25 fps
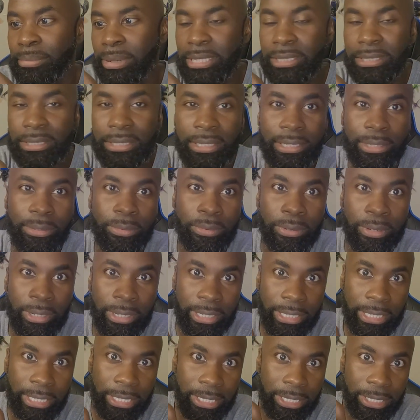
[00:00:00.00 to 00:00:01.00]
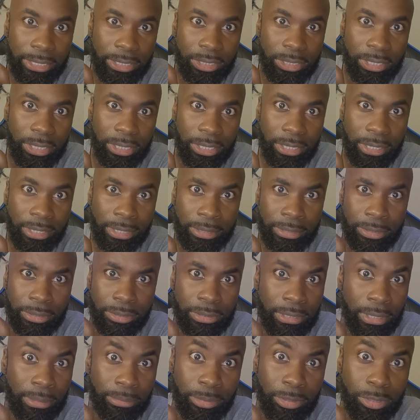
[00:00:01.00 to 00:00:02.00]
basically one of the
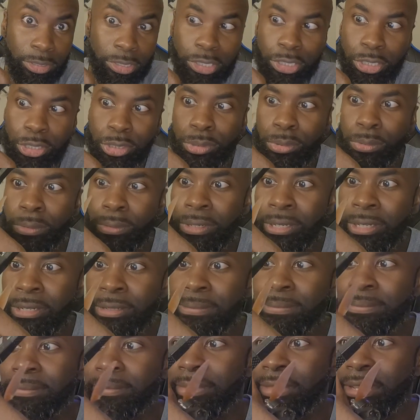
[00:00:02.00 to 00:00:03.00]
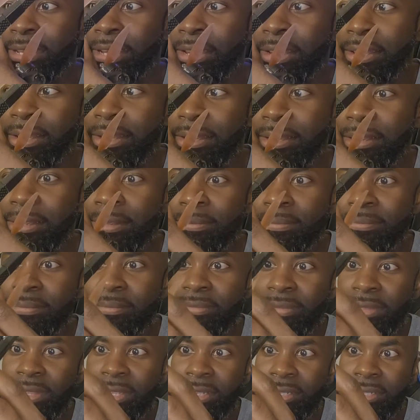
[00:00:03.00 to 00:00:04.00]
ESCs or something shorted, and
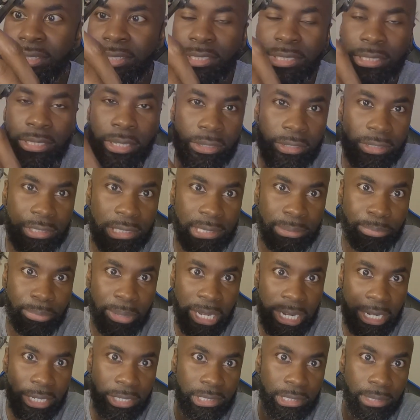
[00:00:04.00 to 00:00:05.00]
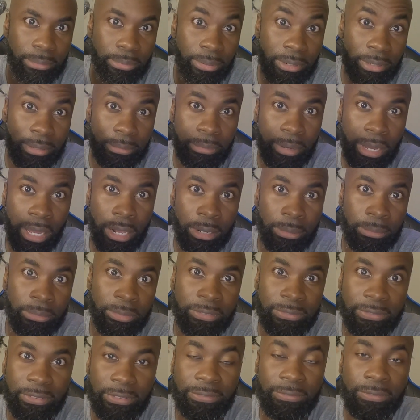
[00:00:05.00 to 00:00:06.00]
solder splashed up on the
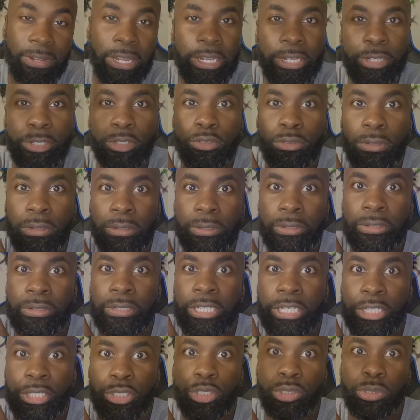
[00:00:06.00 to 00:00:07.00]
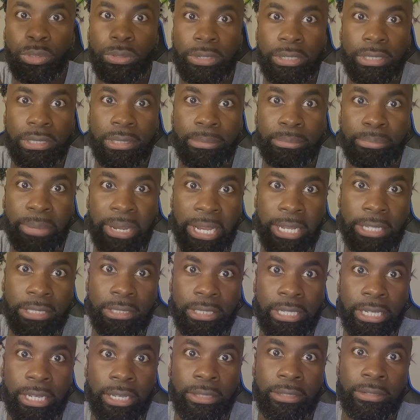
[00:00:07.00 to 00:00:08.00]
bottom of the flight controller and shorted some
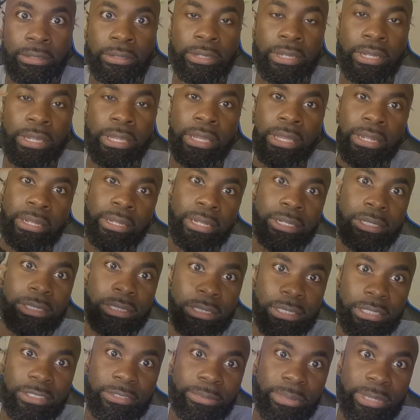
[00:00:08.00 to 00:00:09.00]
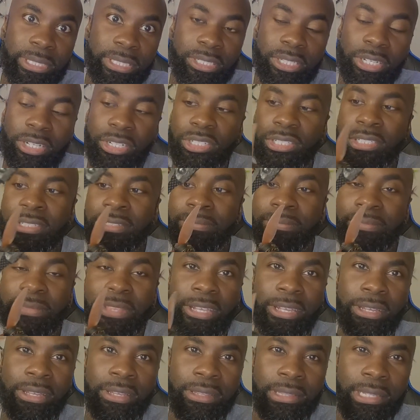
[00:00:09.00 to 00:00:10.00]
pads together that shouldn't have been touching,
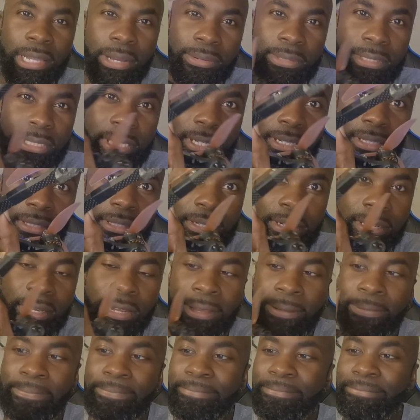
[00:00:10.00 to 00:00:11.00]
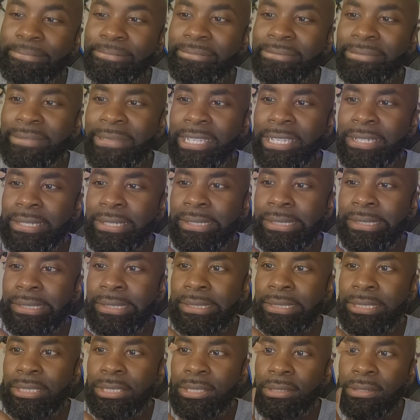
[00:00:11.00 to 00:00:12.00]
and that was the end of that.
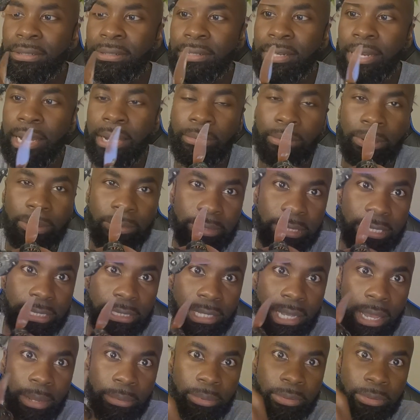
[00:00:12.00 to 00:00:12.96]
So I went with this